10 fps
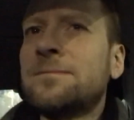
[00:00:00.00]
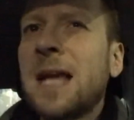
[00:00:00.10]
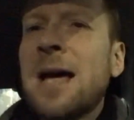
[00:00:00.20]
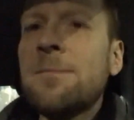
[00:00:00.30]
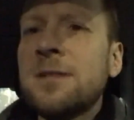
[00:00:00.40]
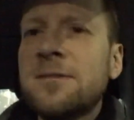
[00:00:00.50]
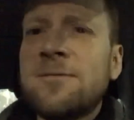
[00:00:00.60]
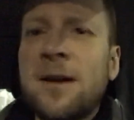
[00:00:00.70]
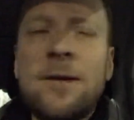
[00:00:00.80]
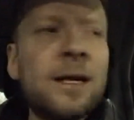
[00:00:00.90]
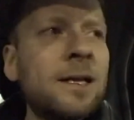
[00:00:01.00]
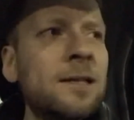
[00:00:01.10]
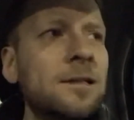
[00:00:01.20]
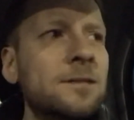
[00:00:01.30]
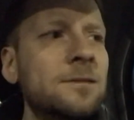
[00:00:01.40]
atmospheric
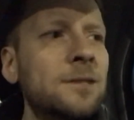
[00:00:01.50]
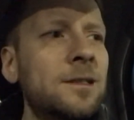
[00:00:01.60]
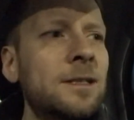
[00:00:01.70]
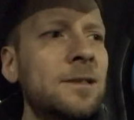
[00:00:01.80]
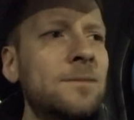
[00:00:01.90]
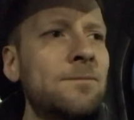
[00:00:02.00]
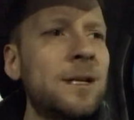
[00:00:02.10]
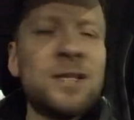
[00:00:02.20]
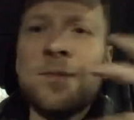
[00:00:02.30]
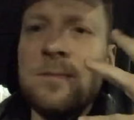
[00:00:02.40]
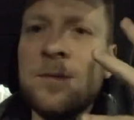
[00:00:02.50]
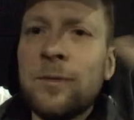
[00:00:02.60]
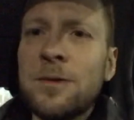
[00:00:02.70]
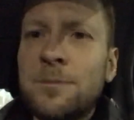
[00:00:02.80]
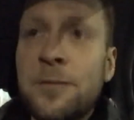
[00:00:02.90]
and like I mentioned the
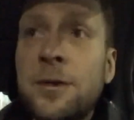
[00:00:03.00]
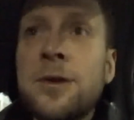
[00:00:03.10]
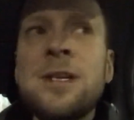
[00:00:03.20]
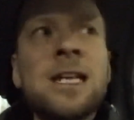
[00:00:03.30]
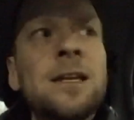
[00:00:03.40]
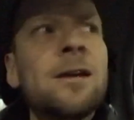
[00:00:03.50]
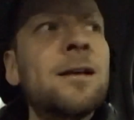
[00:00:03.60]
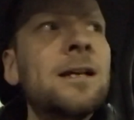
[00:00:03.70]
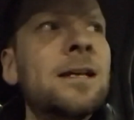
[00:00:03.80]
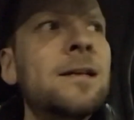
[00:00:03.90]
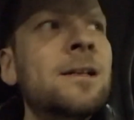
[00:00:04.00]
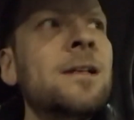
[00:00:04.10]
word broody earlier,